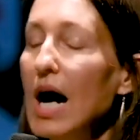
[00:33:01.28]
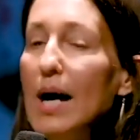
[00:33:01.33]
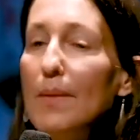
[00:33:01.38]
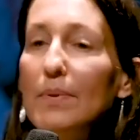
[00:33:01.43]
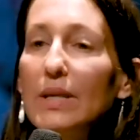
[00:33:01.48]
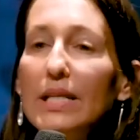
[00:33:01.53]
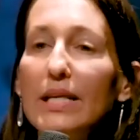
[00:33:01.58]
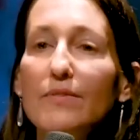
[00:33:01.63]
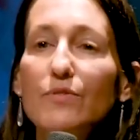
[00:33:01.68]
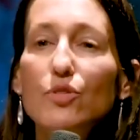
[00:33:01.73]
I
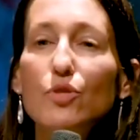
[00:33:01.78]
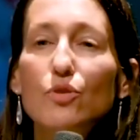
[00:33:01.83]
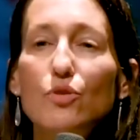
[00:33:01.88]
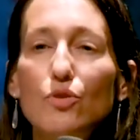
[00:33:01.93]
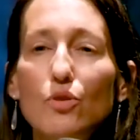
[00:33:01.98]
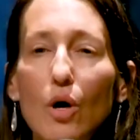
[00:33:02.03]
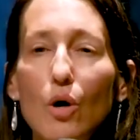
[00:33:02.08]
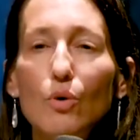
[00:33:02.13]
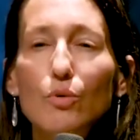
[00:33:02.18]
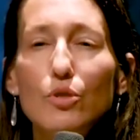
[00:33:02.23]
believe
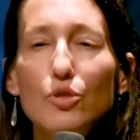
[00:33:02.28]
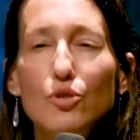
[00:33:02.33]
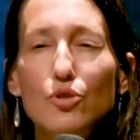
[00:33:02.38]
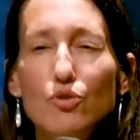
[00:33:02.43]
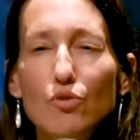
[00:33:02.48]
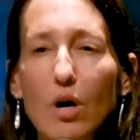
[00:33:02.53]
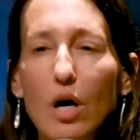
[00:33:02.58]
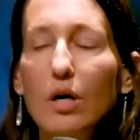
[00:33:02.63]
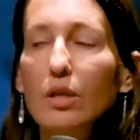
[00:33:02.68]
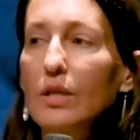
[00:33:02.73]
so
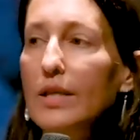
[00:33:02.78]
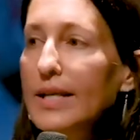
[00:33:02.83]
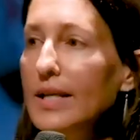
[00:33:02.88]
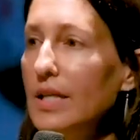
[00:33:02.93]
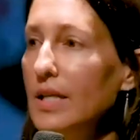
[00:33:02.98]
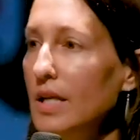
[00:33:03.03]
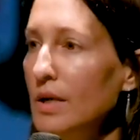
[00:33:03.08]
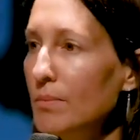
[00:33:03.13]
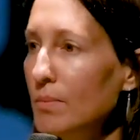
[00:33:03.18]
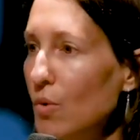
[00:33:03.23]
strongly
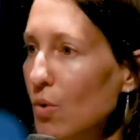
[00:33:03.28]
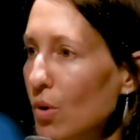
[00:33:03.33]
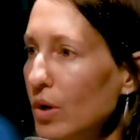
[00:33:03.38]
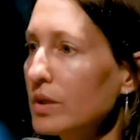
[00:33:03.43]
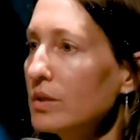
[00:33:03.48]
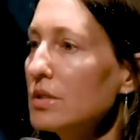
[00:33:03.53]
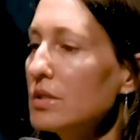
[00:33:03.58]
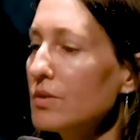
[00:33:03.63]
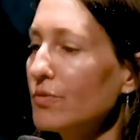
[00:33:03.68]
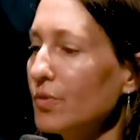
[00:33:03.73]
in the
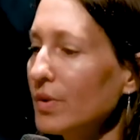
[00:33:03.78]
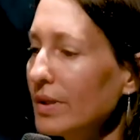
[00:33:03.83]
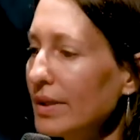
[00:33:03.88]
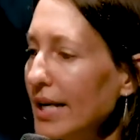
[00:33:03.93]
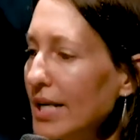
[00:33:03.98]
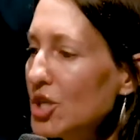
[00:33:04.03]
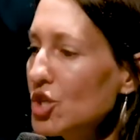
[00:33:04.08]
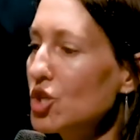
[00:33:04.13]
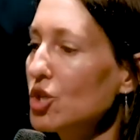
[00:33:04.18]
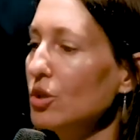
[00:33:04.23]
importance of
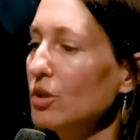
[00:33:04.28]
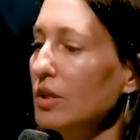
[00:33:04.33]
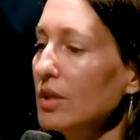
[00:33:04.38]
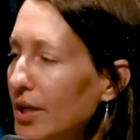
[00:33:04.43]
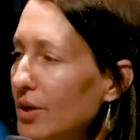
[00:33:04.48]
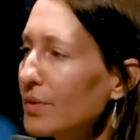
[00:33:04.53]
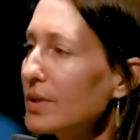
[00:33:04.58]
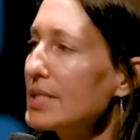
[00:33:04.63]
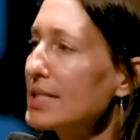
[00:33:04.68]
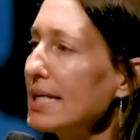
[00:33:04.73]
relational
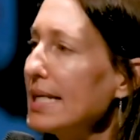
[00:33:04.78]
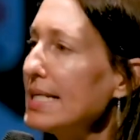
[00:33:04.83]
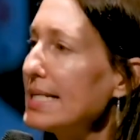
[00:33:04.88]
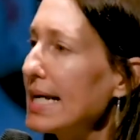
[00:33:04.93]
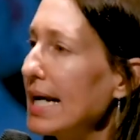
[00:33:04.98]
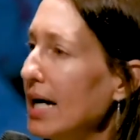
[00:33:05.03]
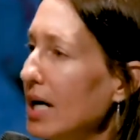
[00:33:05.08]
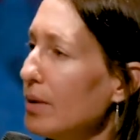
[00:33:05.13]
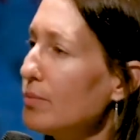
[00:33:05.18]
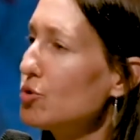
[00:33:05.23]
literacy
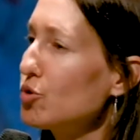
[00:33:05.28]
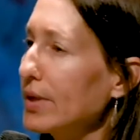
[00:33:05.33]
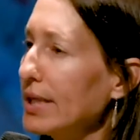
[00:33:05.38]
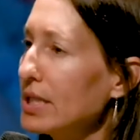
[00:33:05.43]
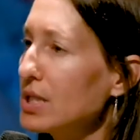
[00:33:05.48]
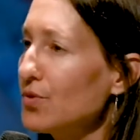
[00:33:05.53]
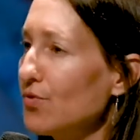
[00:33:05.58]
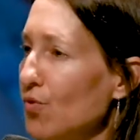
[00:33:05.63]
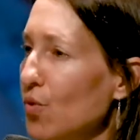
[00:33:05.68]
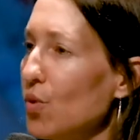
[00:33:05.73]
to help
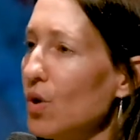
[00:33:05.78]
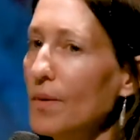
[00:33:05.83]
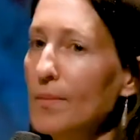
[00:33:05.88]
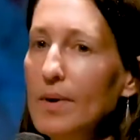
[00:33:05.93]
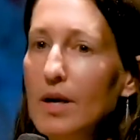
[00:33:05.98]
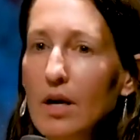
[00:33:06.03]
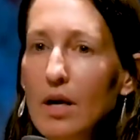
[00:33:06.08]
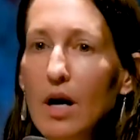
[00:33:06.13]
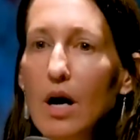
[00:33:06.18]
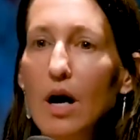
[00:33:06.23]

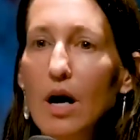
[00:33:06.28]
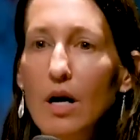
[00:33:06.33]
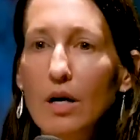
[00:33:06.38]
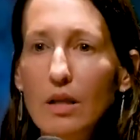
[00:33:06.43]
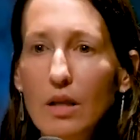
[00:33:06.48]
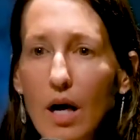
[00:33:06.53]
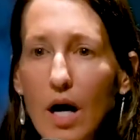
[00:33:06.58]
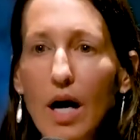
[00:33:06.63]
transform our